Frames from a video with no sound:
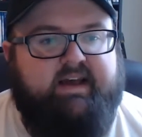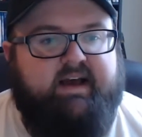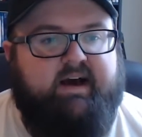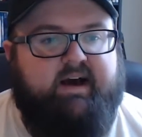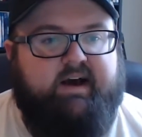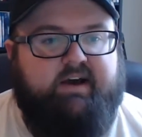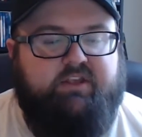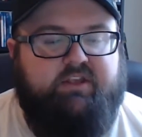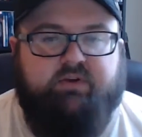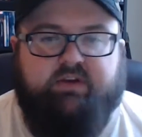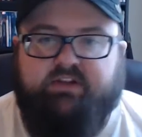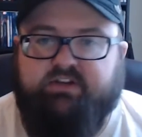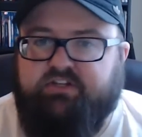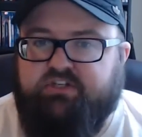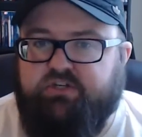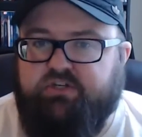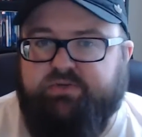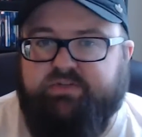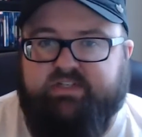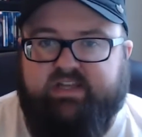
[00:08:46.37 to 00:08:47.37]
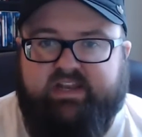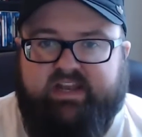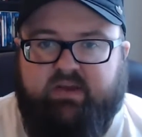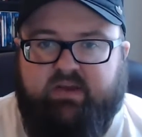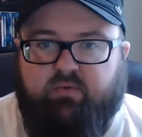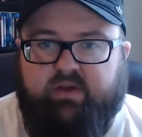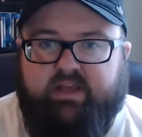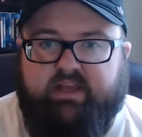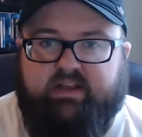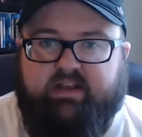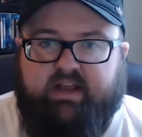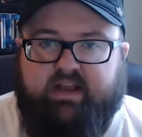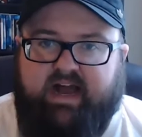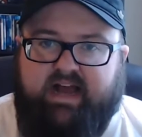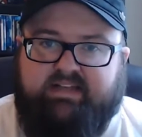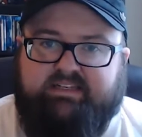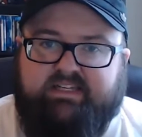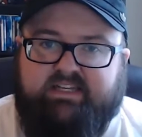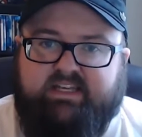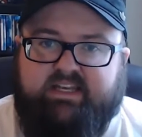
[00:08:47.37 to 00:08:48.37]
You can choose any week
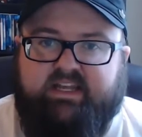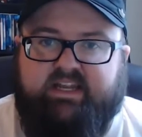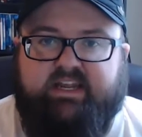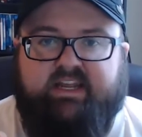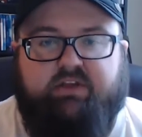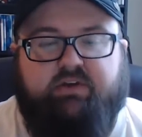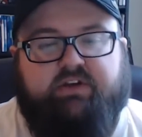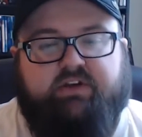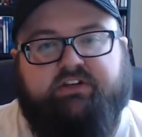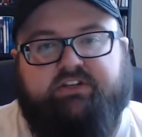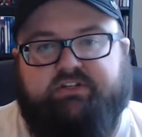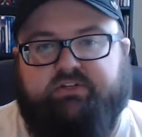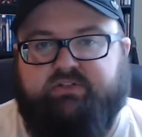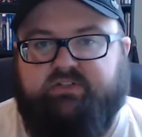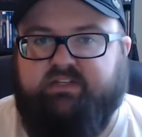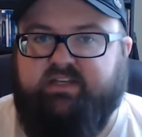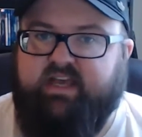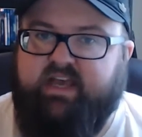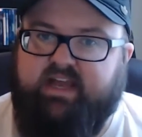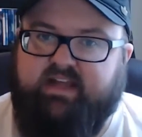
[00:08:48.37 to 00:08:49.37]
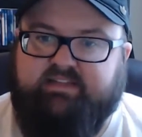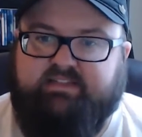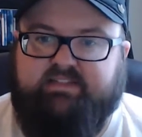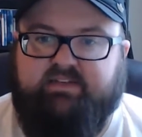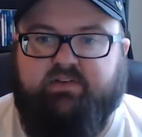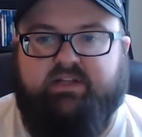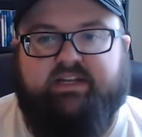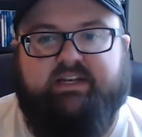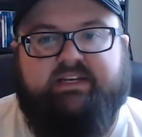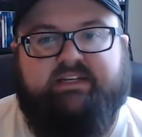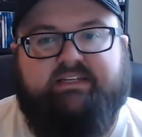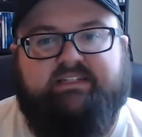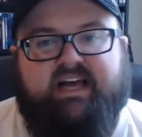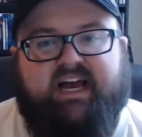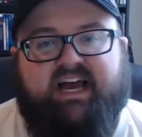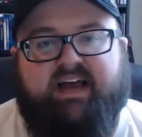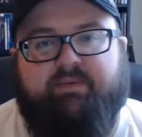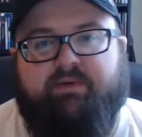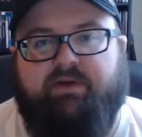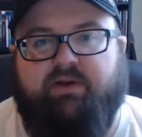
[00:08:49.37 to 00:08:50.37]
not to get it. You can choose to cancel at any
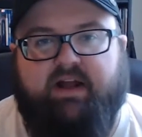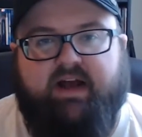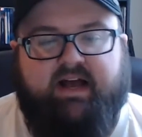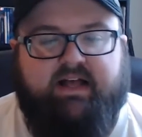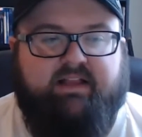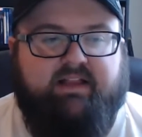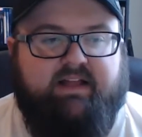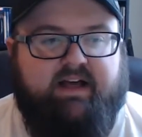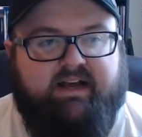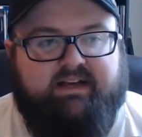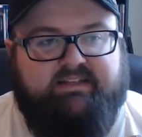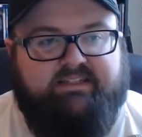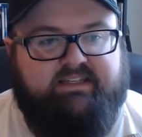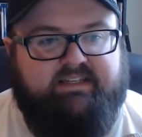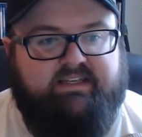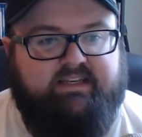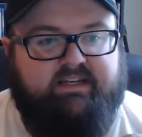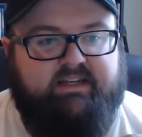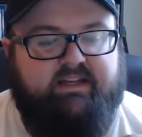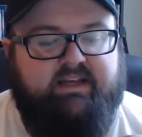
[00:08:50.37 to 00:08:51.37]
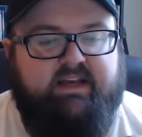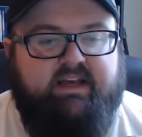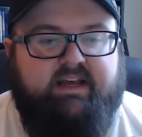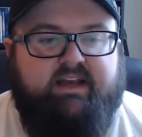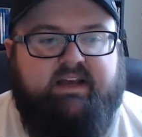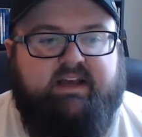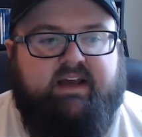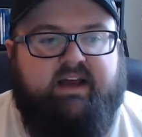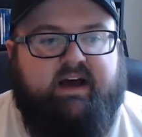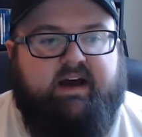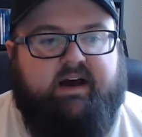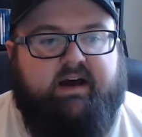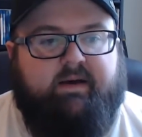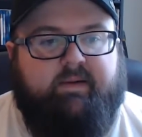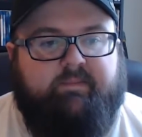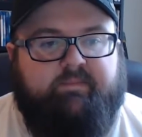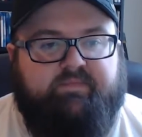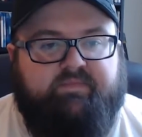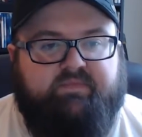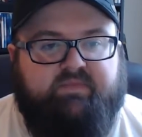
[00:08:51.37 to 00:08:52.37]
time. You're not locked in.
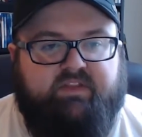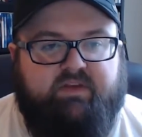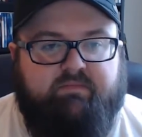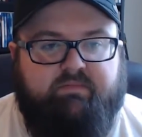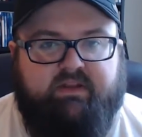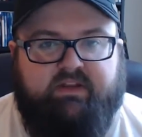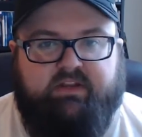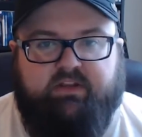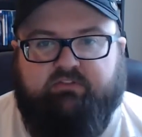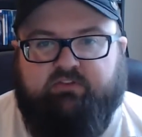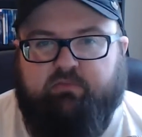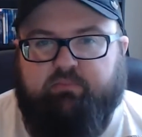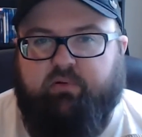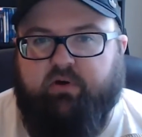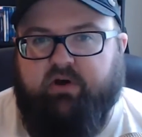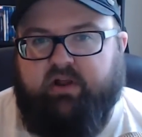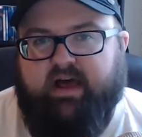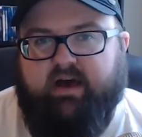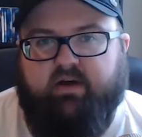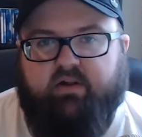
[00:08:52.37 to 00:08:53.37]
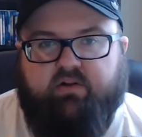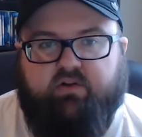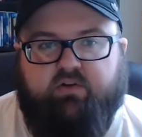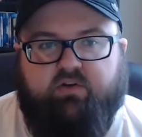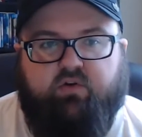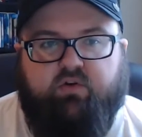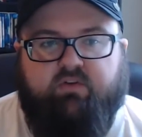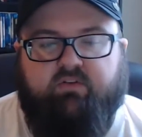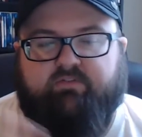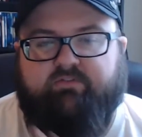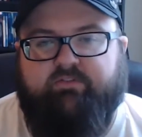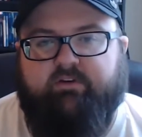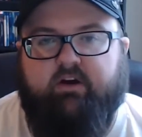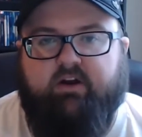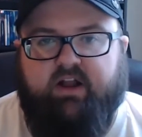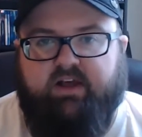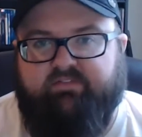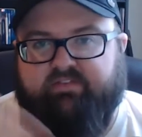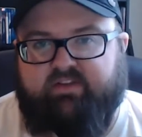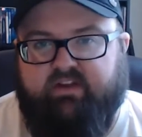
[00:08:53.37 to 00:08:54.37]
The menus are put out far
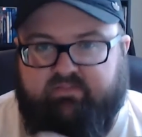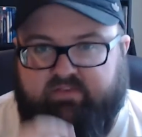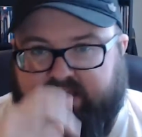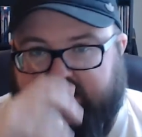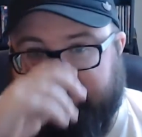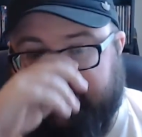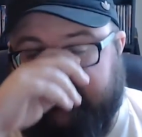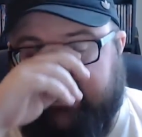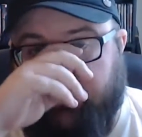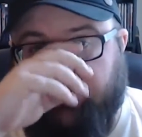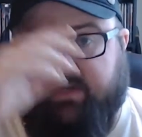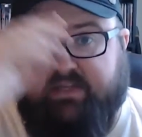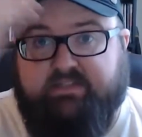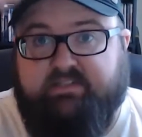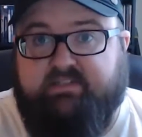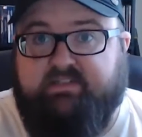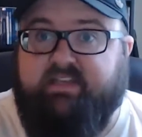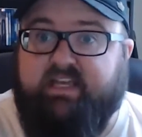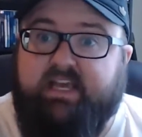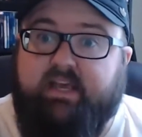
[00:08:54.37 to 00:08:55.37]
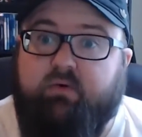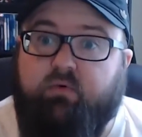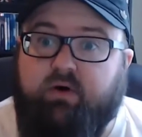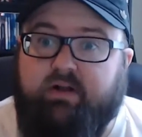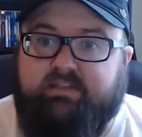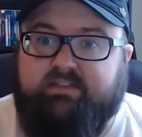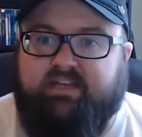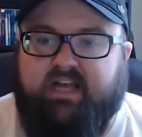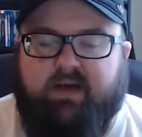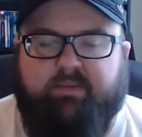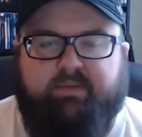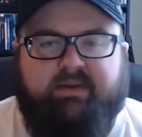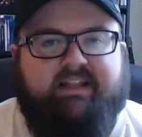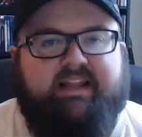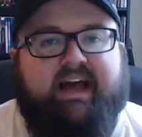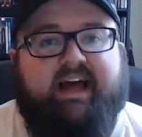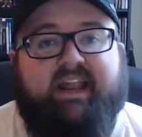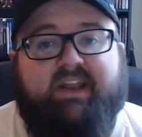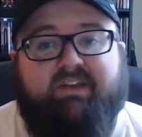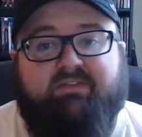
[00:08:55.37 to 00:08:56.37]
enough in advance that you can see what's coming.
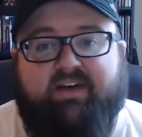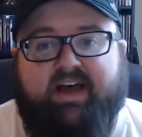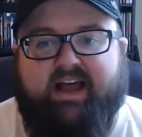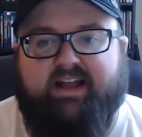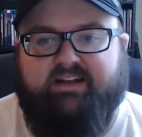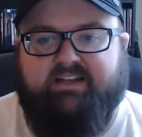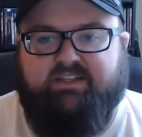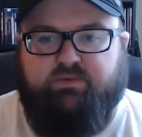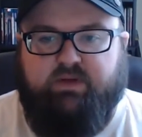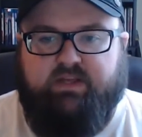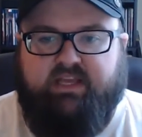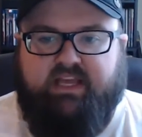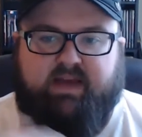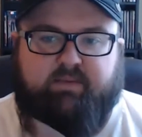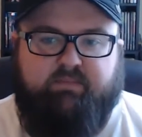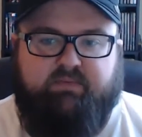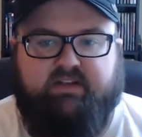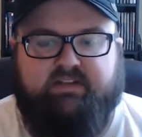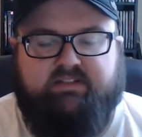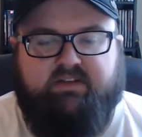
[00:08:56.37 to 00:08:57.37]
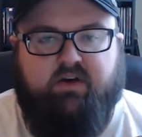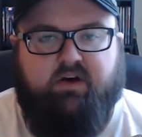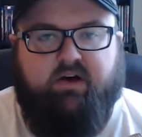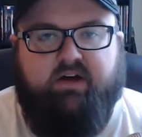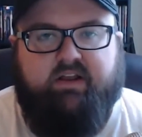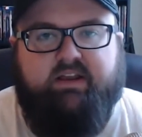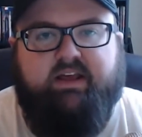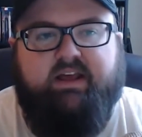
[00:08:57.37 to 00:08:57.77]
That, in fact, is what kept us on